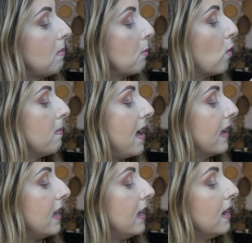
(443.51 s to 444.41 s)
I'm going
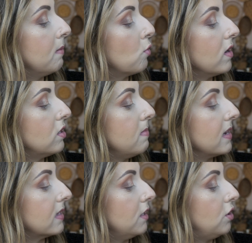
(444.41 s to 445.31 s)
back in and I'm going to
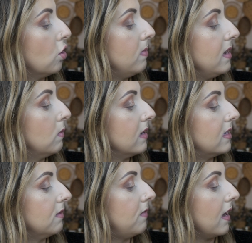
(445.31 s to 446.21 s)
mix Adobe with
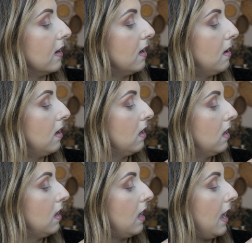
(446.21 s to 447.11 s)
Savannah,
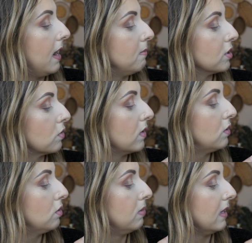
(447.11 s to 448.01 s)
and I'm just going
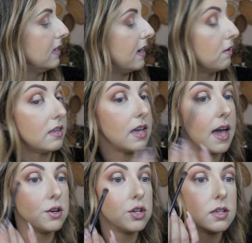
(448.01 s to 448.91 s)
to blend out the
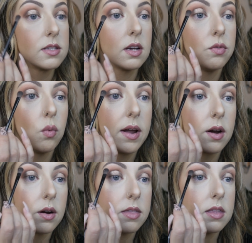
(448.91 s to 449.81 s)
edges of
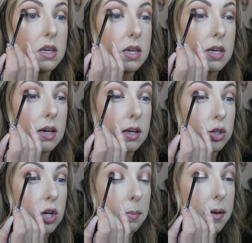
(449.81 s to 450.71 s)
where the
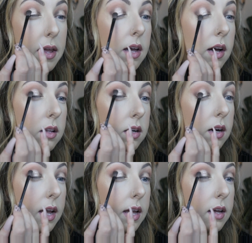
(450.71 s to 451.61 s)
champagne
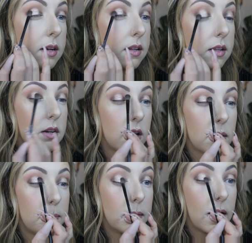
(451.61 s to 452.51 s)
color and the dark
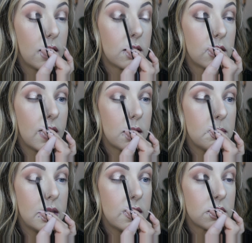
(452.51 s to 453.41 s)
color like
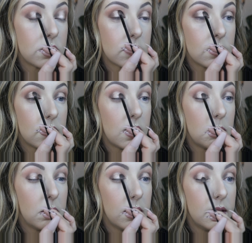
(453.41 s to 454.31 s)
meet, just so that they
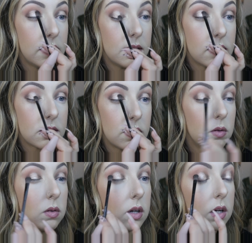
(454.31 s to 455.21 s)
blend and there's
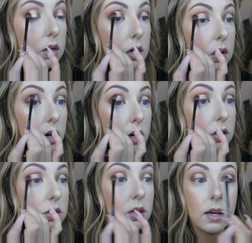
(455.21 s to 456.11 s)
no
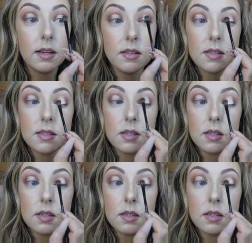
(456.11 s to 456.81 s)
harsh lines.